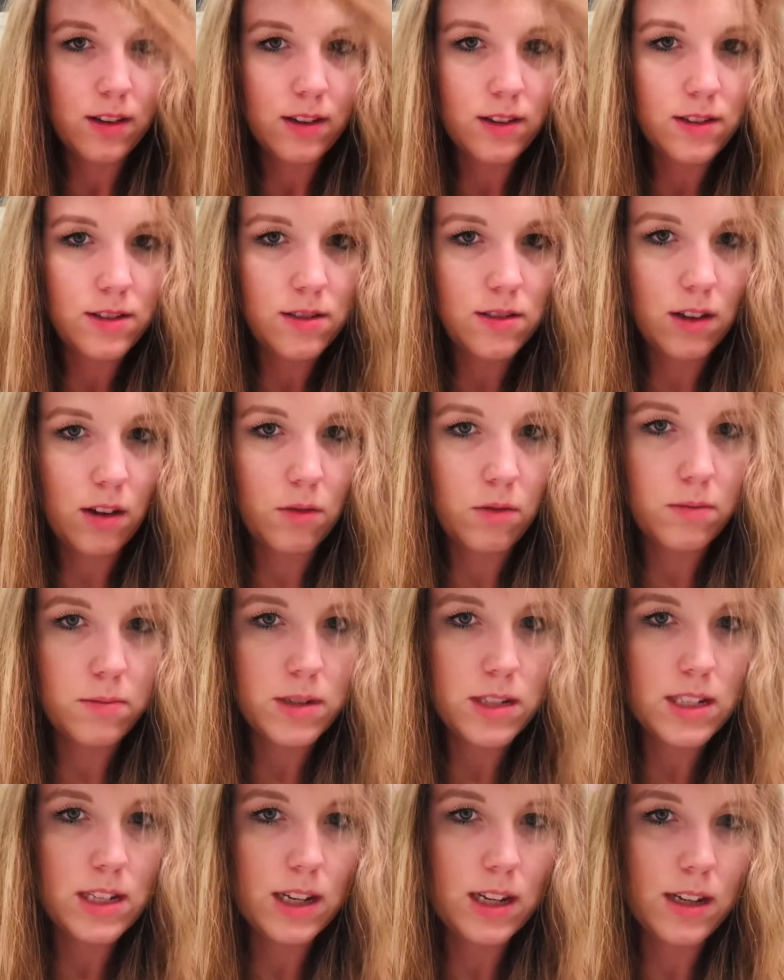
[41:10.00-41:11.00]
Let's do that one more
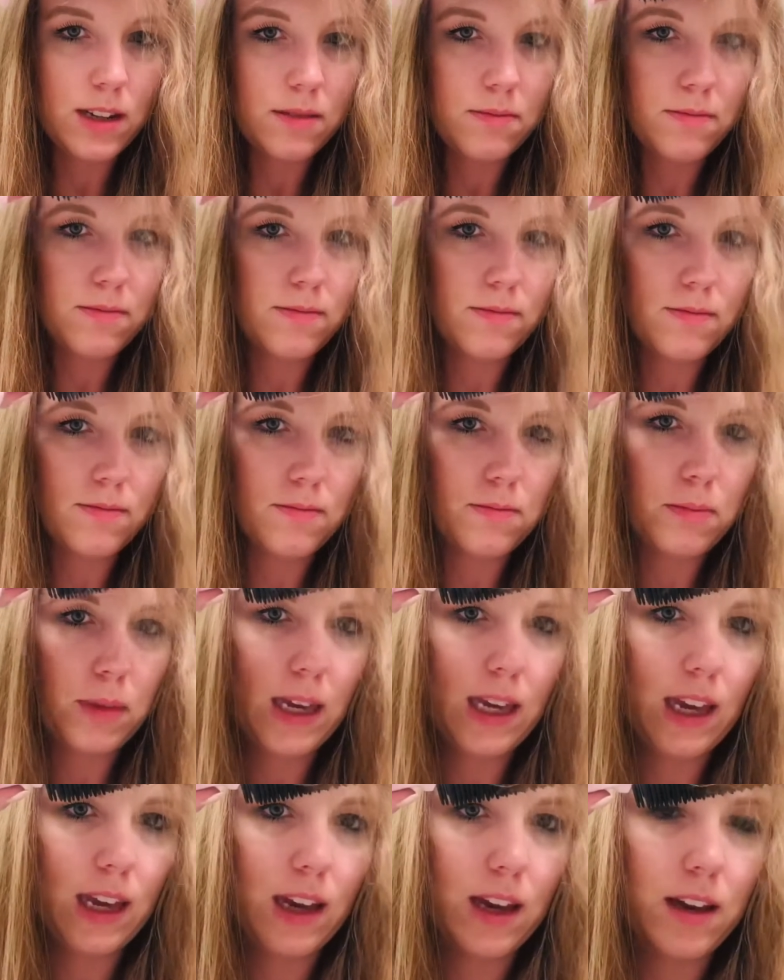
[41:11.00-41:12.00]
time,
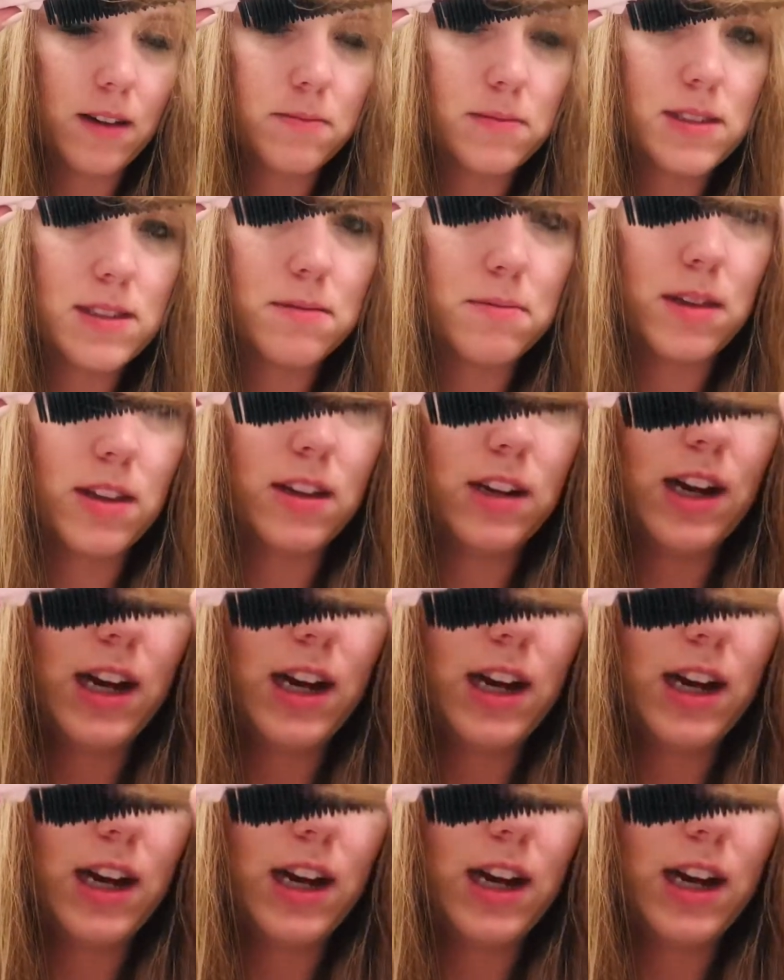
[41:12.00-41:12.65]
picking up some other